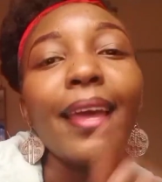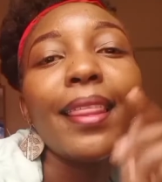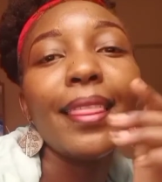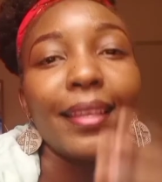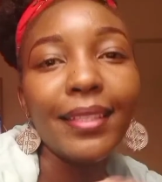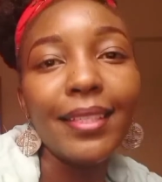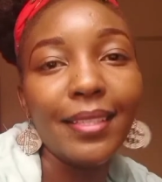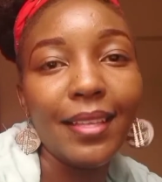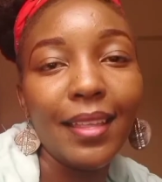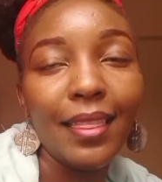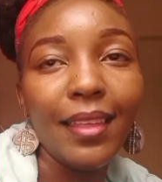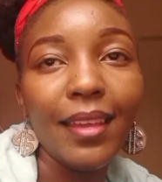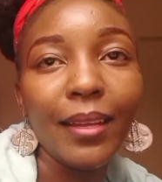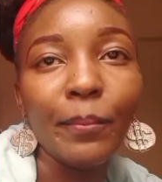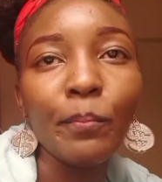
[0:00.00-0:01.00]
That is the
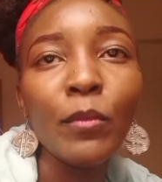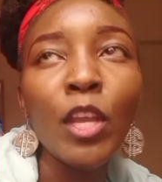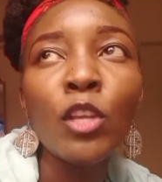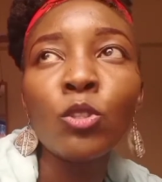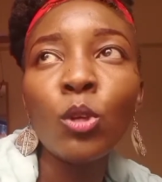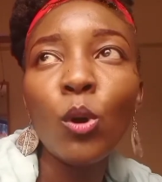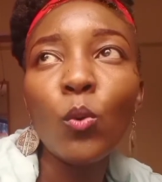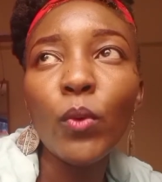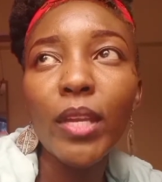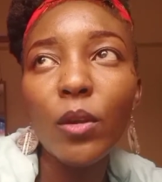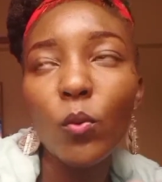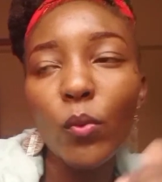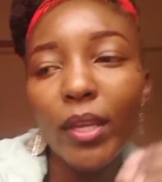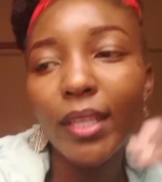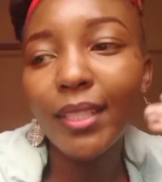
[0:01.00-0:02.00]
thing. So
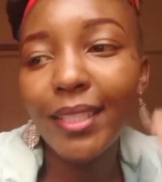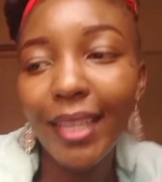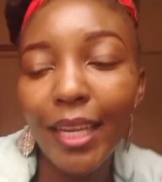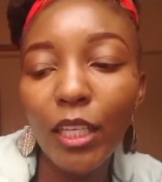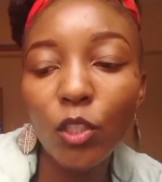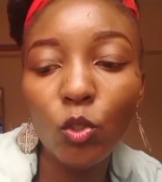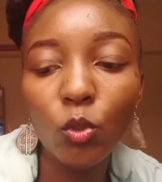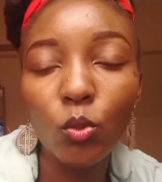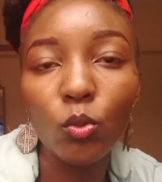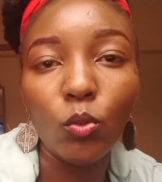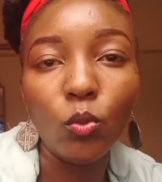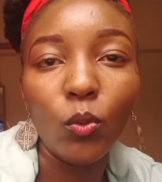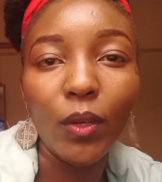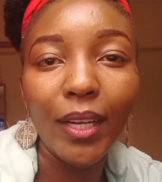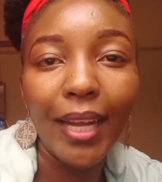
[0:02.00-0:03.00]
we tend
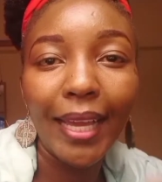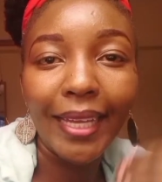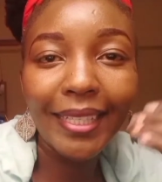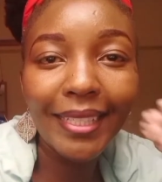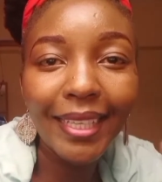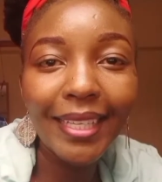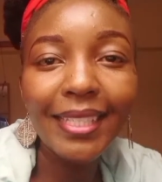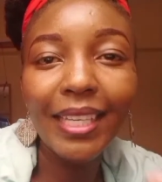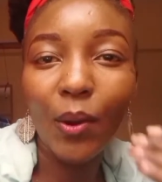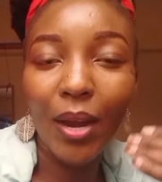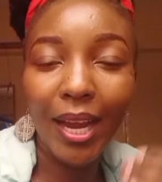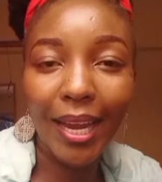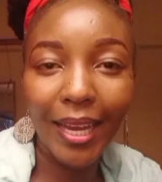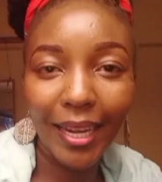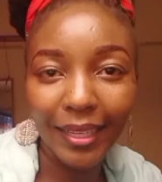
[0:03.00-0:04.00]
to like change our
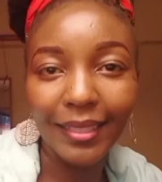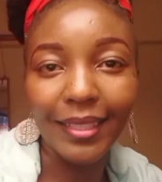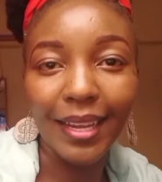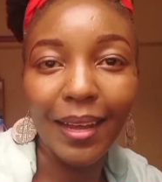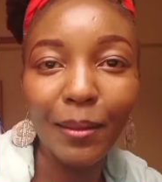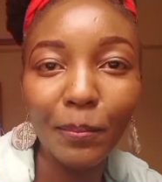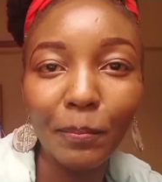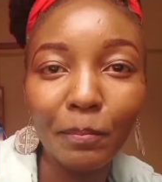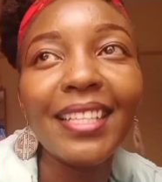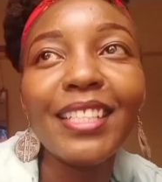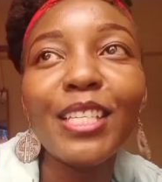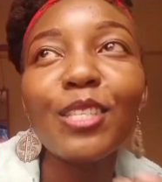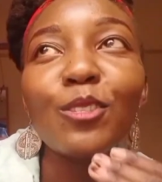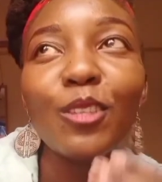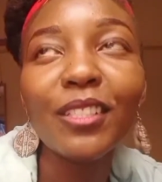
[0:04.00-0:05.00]
character. It
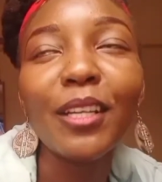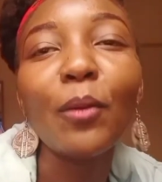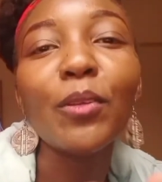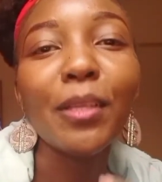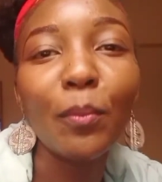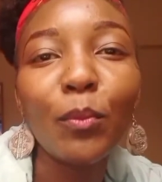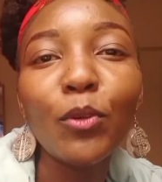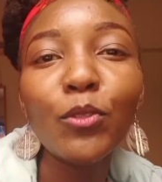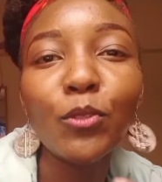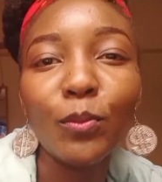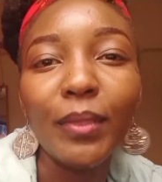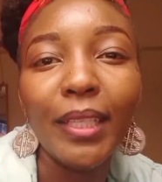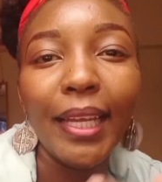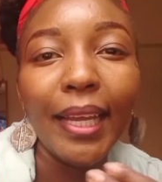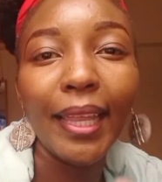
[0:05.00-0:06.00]
is not supposed to
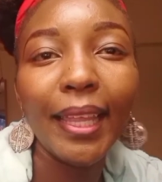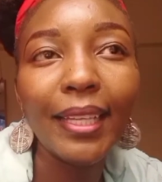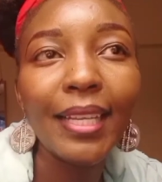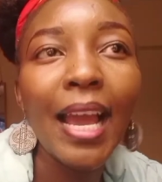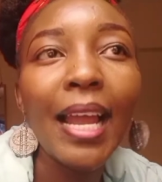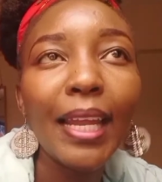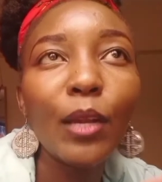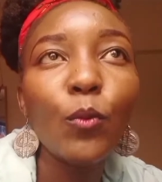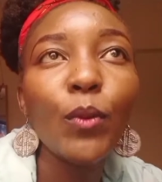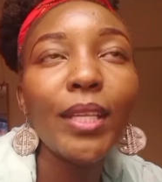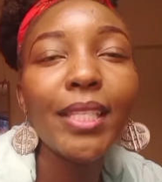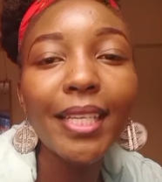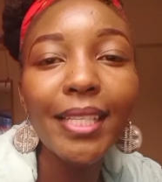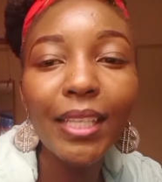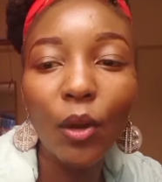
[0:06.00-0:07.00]
be like that. Like we
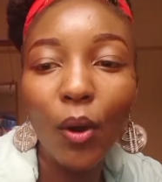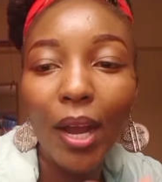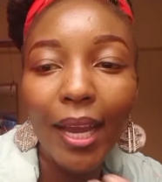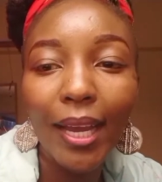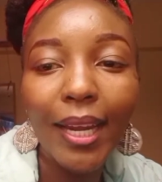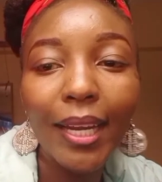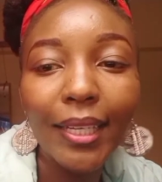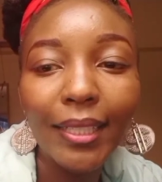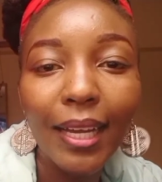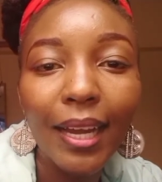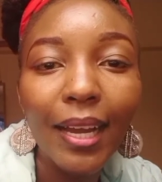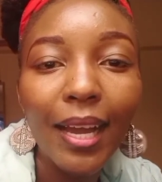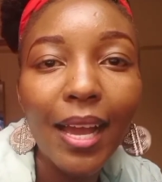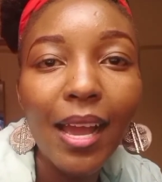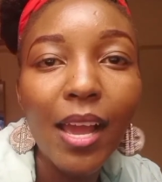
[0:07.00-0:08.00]
change our
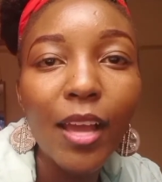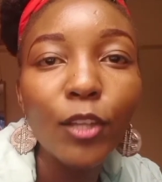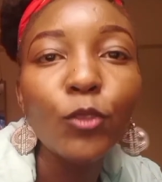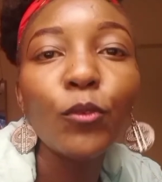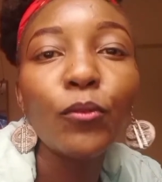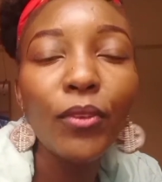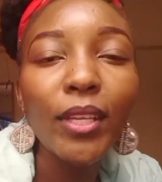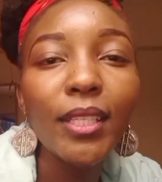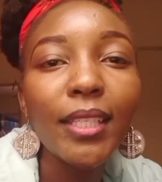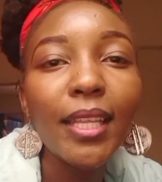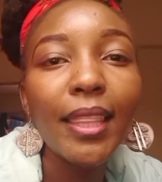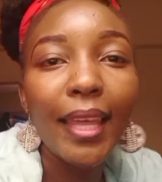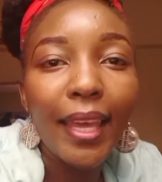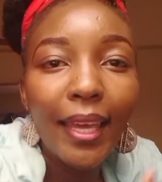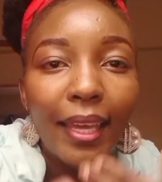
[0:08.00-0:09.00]
character to fit
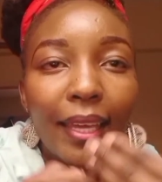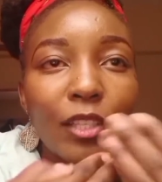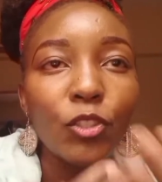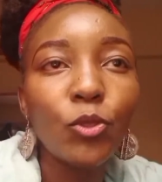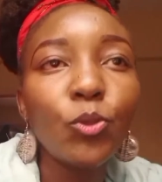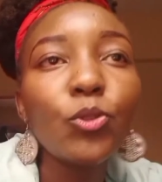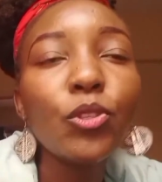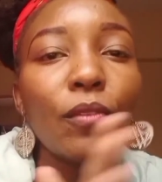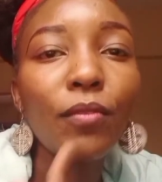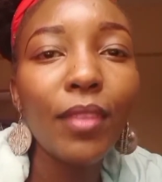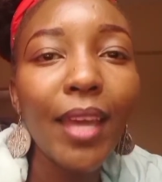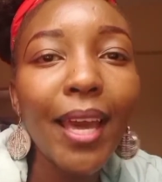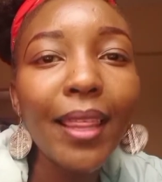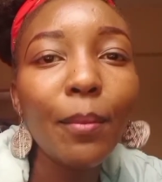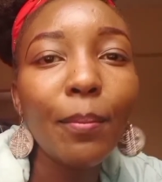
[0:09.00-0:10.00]
in the shoes of
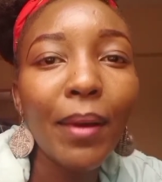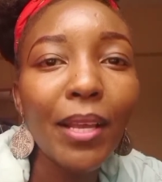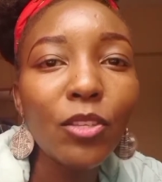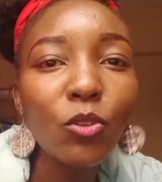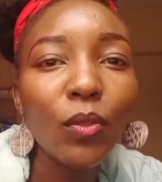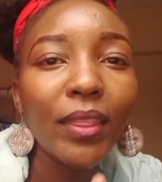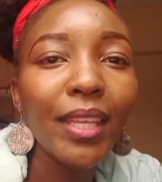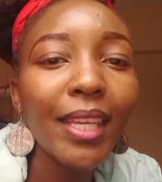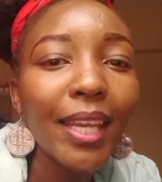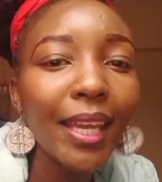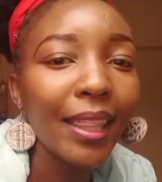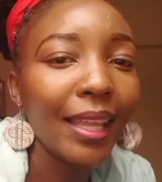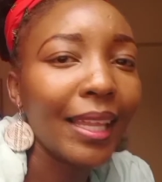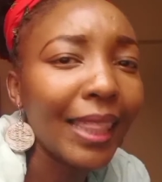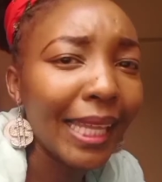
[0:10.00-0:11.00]
the other person,
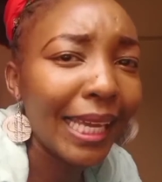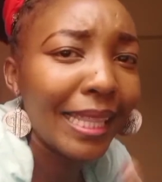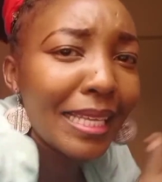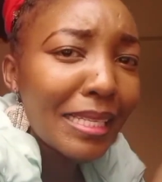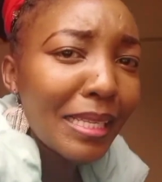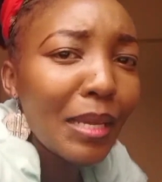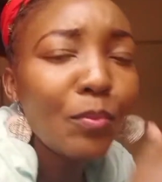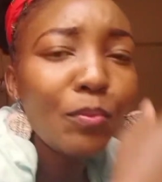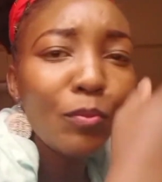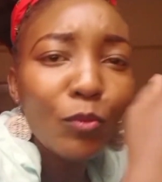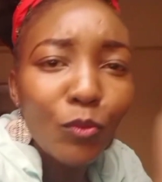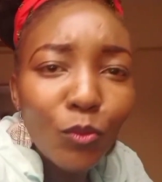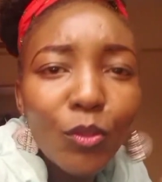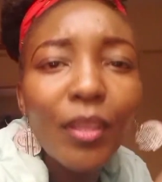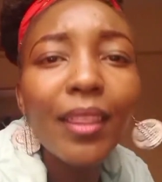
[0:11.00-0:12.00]
thinking that they are the same
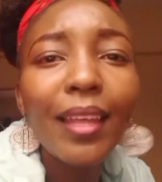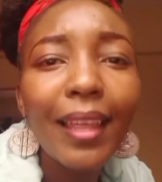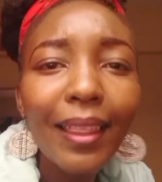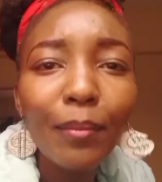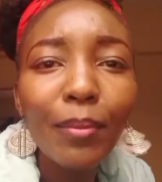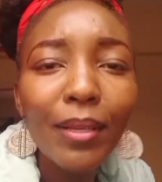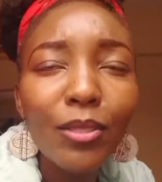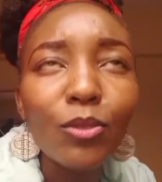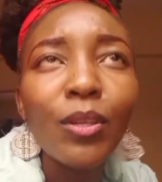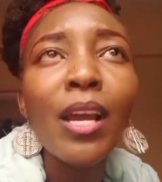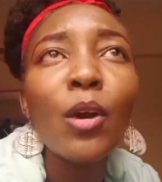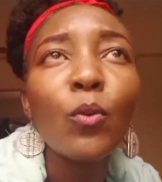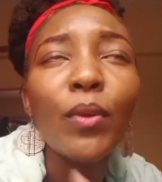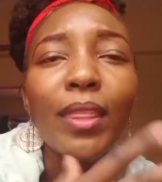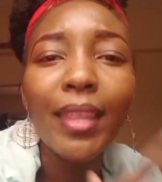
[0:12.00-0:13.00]
with the other person,
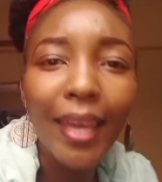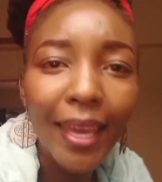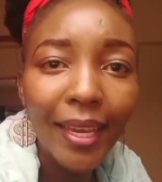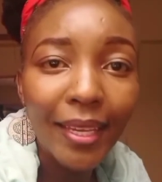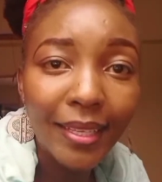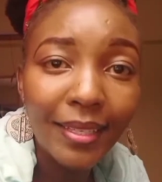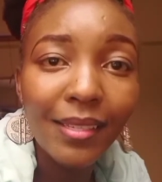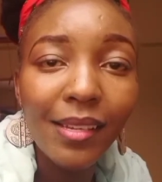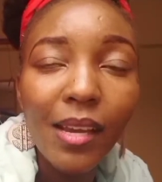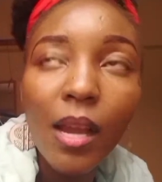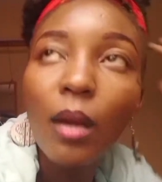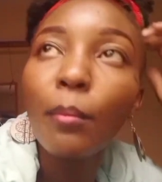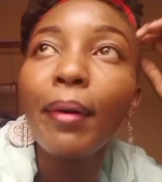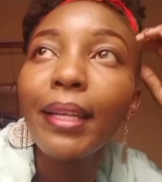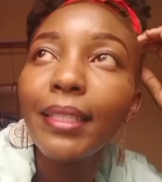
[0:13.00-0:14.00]
with the ex.
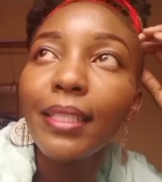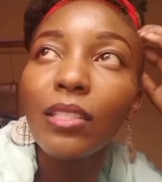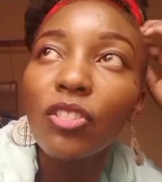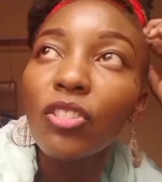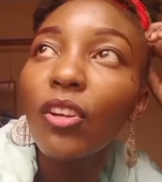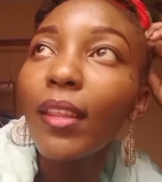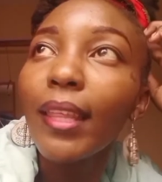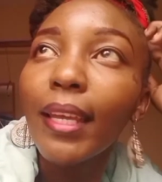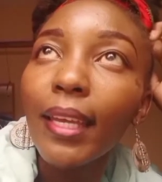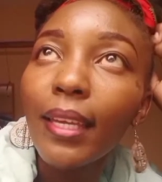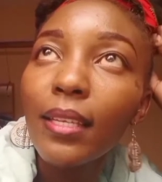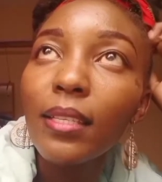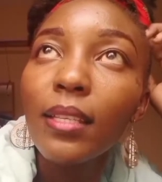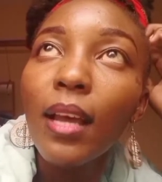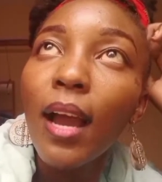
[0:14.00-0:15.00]
But it's not the
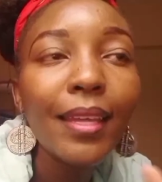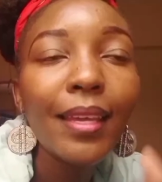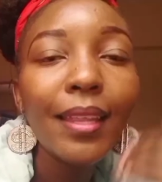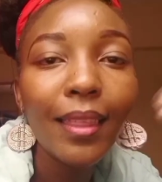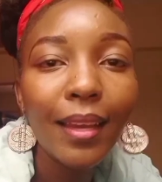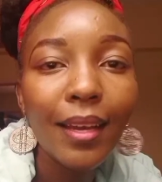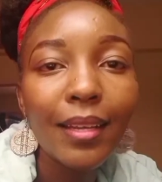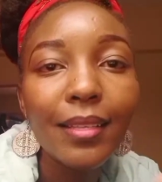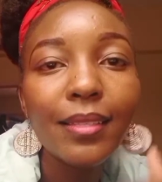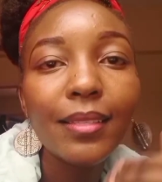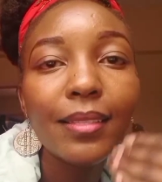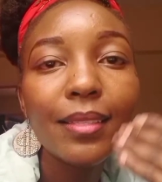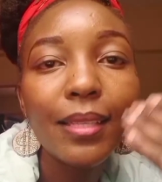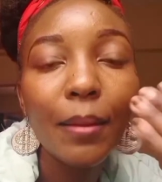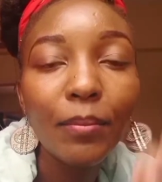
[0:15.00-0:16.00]
case. I think there are
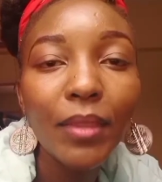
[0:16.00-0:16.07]
some